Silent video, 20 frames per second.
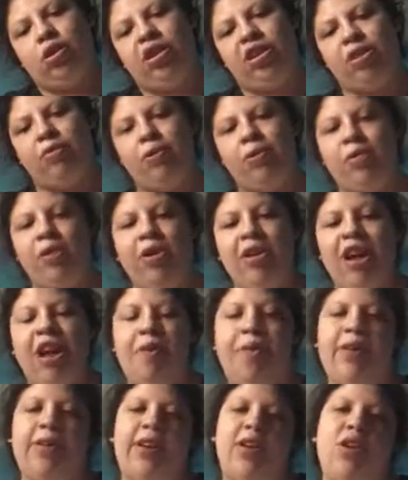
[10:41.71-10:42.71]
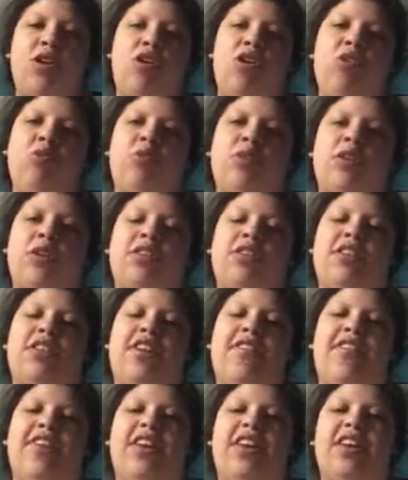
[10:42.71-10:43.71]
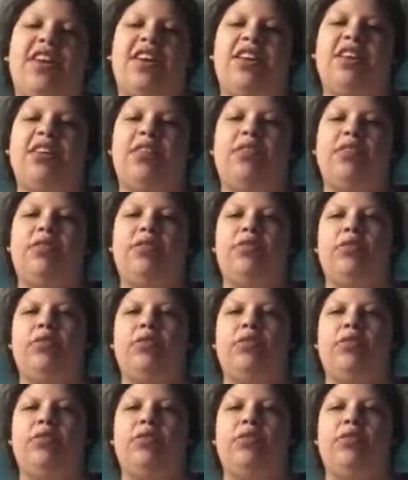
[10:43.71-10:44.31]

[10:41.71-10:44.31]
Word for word: It's gonna be weird having like homework and stuff again.